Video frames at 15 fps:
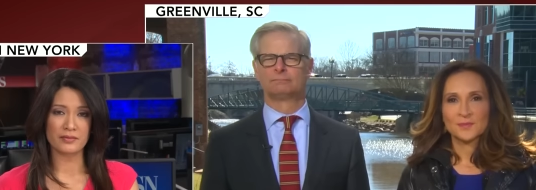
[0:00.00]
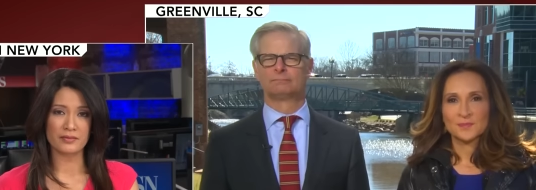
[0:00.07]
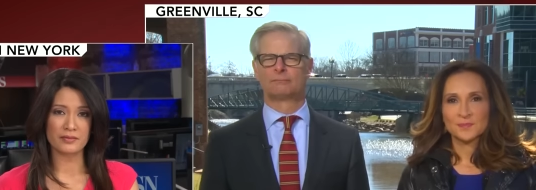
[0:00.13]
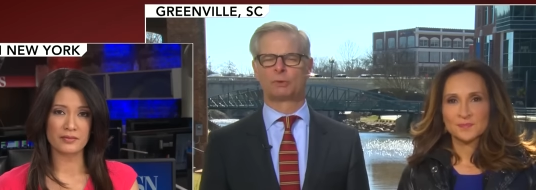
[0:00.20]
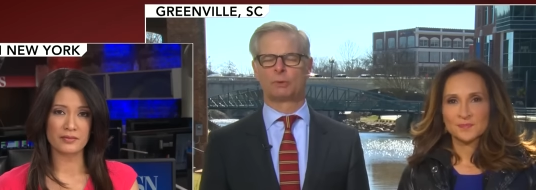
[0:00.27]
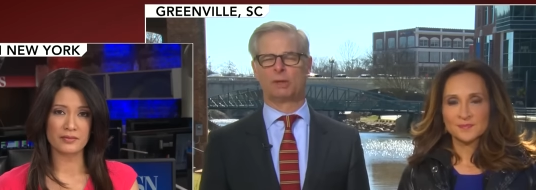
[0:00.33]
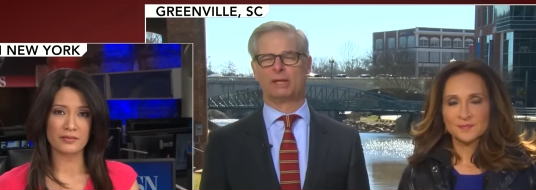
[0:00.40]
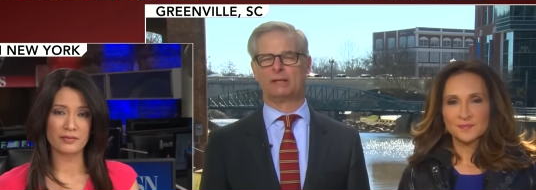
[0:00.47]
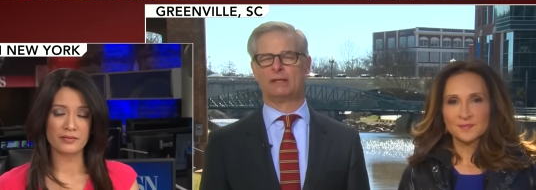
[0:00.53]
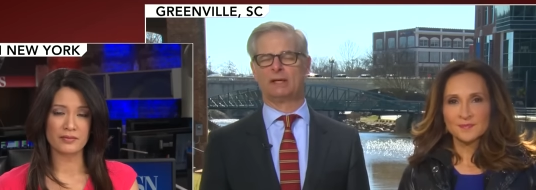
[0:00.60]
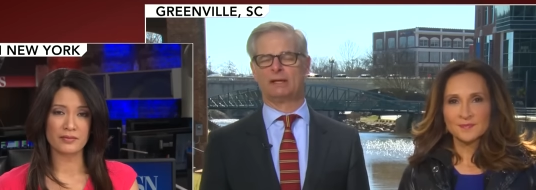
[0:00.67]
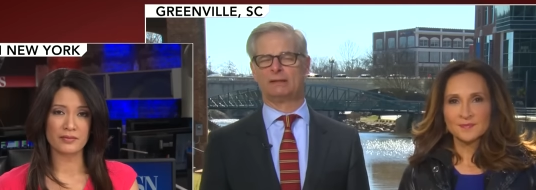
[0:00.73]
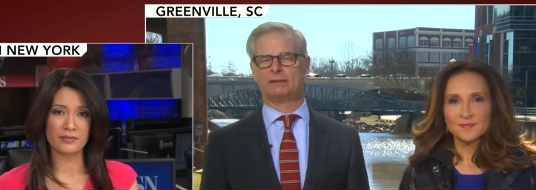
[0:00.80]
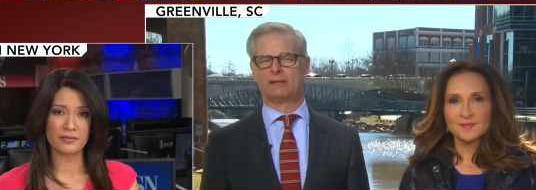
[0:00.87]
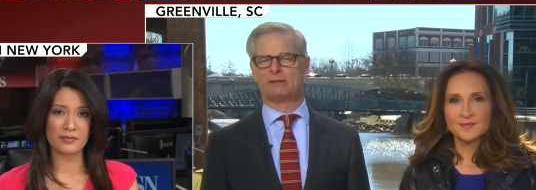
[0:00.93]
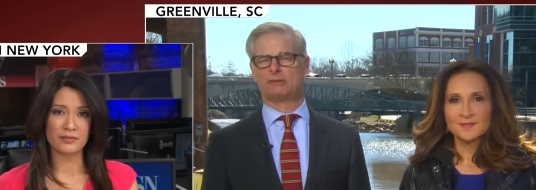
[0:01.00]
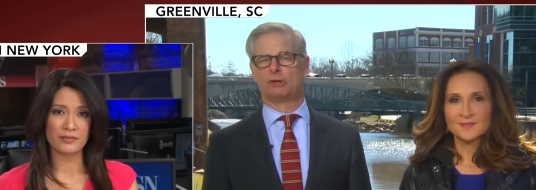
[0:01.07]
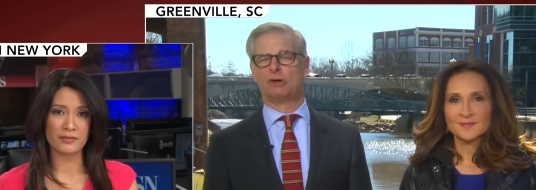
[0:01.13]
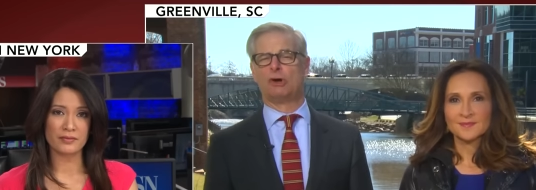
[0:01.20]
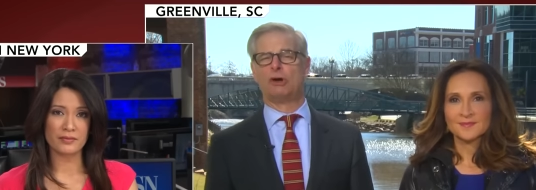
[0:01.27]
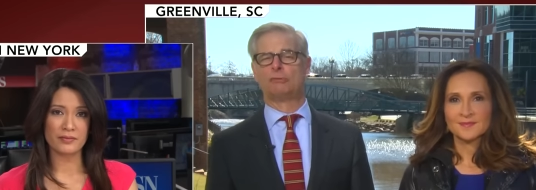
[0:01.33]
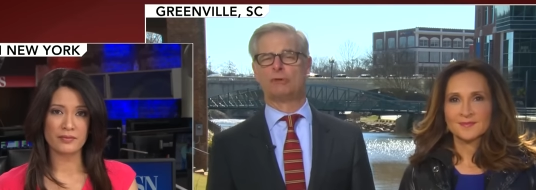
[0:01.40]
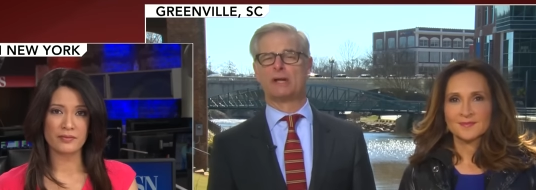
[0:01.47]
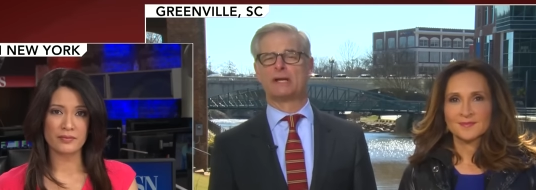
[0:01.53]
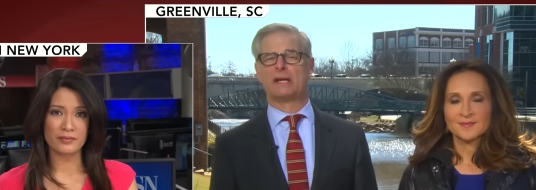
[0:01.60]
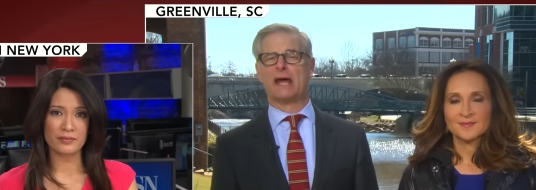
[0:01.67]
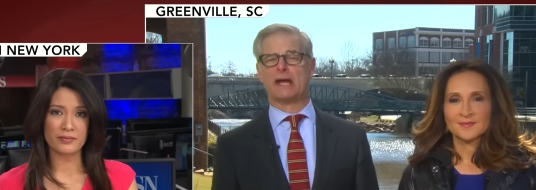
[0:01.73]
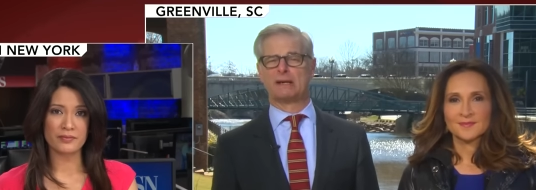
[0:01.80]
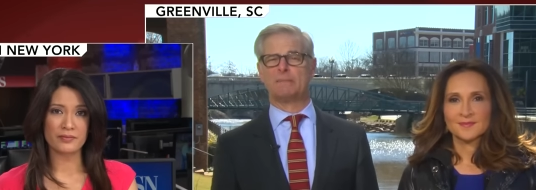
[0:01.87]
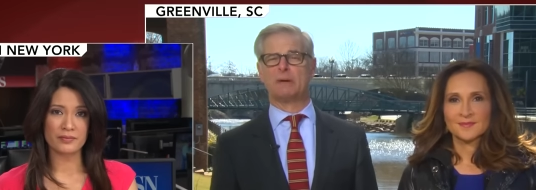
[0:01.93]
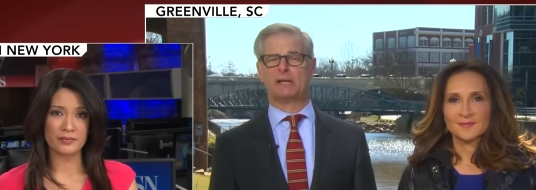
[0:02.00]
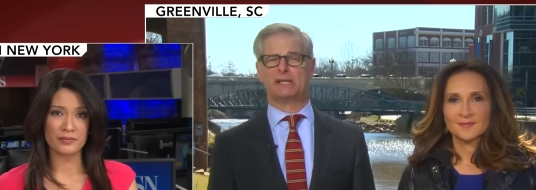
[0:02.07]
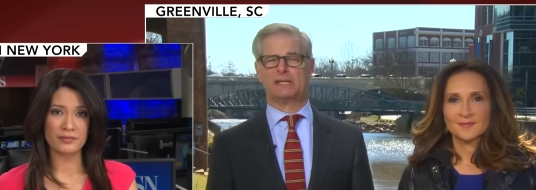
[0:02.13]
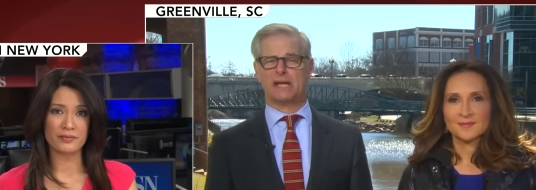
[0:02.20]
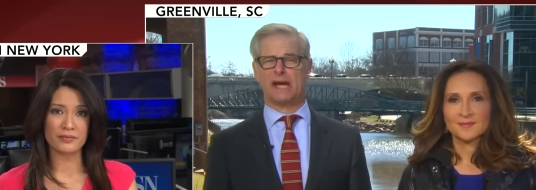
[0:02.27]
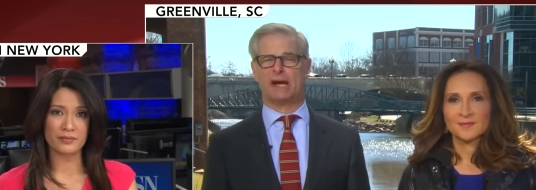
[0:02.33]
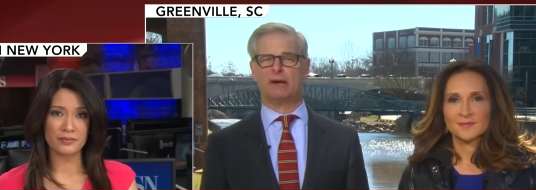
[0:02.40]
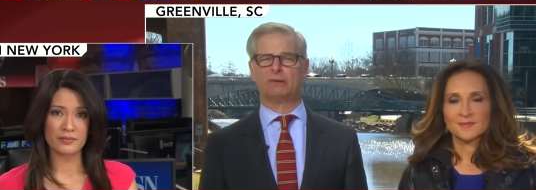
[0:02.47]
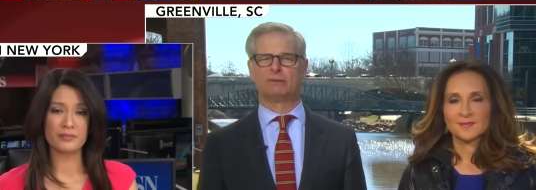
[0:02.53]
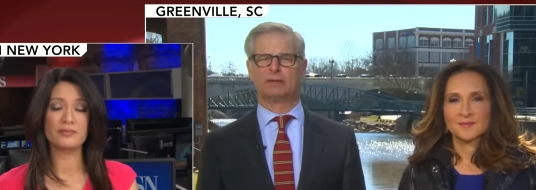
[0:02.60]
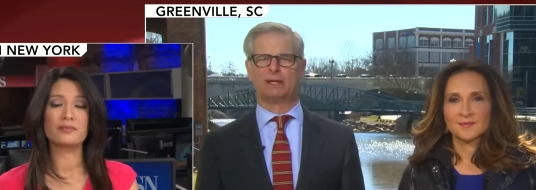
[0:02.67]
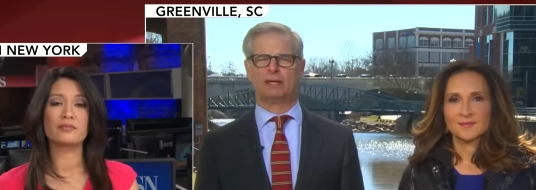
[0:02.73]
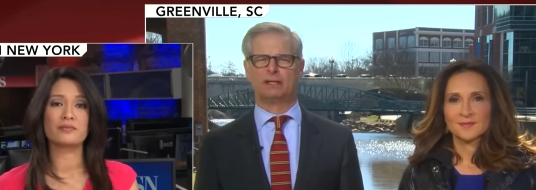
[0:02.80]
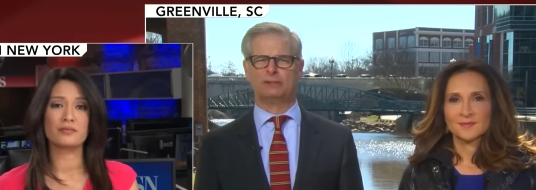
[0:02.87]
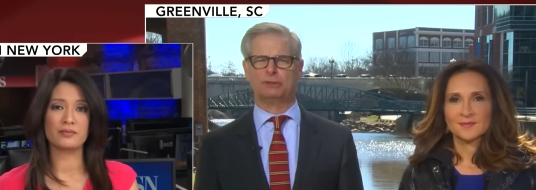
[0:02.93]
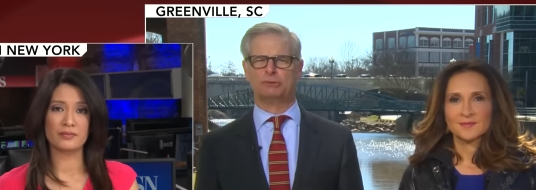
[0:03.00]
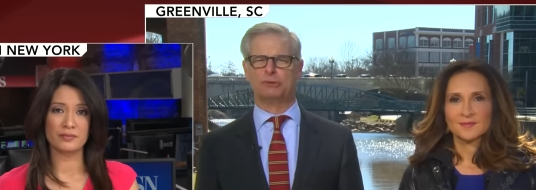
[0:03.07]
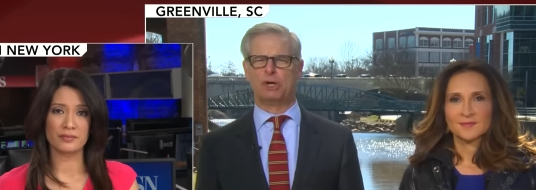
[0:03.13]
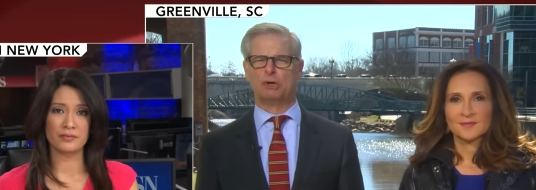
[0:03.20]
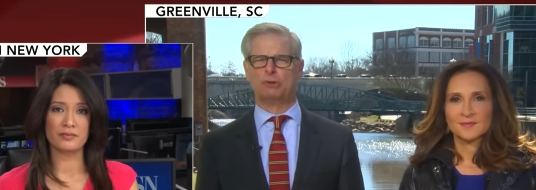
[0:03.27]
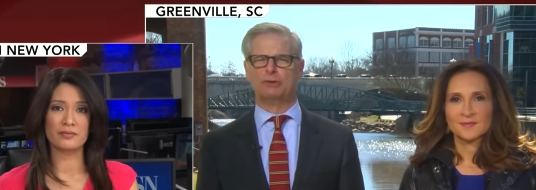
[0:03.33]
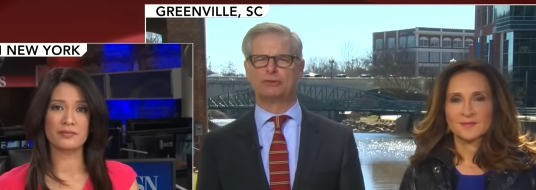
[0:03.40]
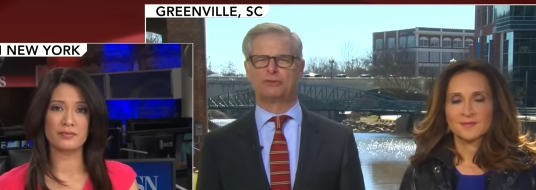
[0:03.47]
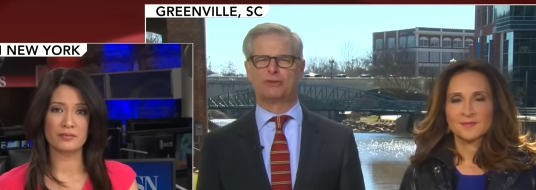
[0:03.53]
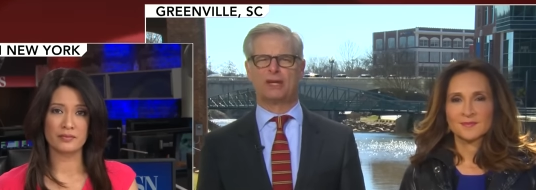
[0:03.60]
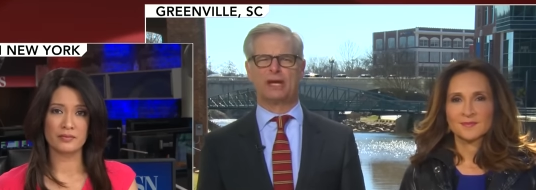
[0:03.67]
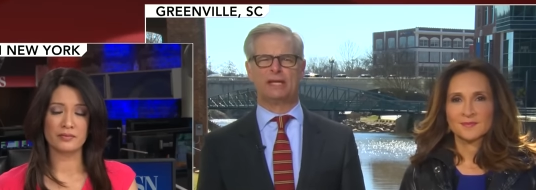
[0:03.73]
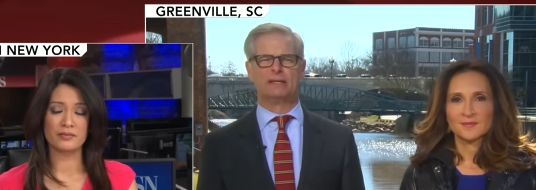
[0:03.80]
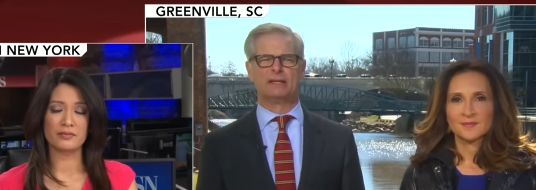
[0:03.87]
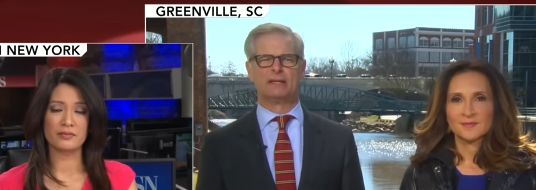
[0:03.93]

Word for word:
Speaker 1: Well, I, I think they're all running out of money now. Uh, you'll notice that